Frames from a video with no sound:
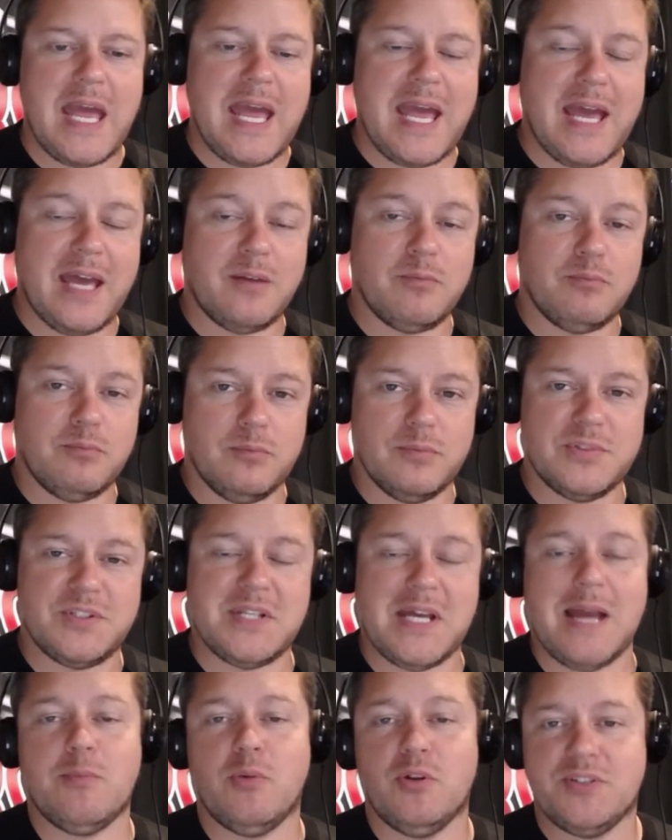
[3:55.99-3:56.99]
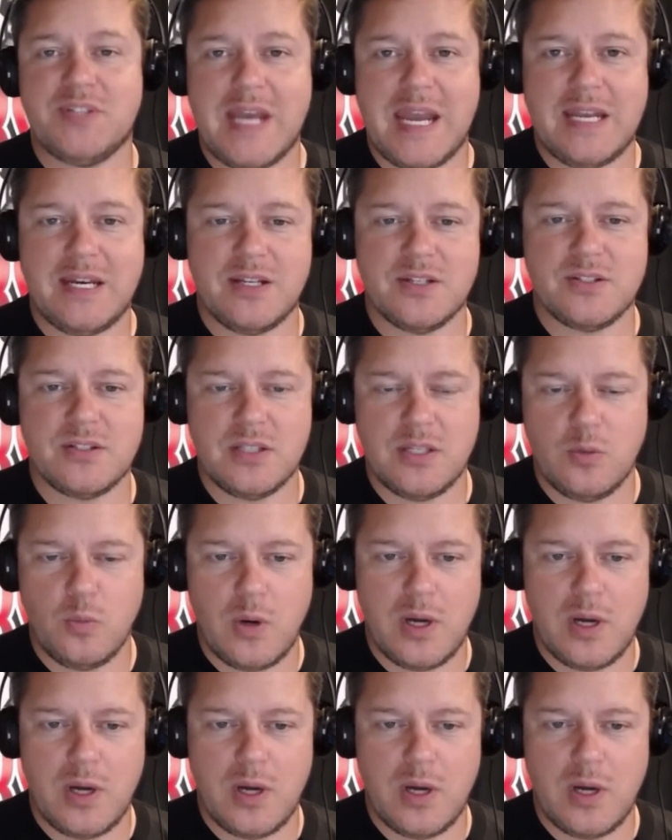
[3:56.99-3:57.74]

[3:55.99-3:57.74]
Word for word: And simultaneously,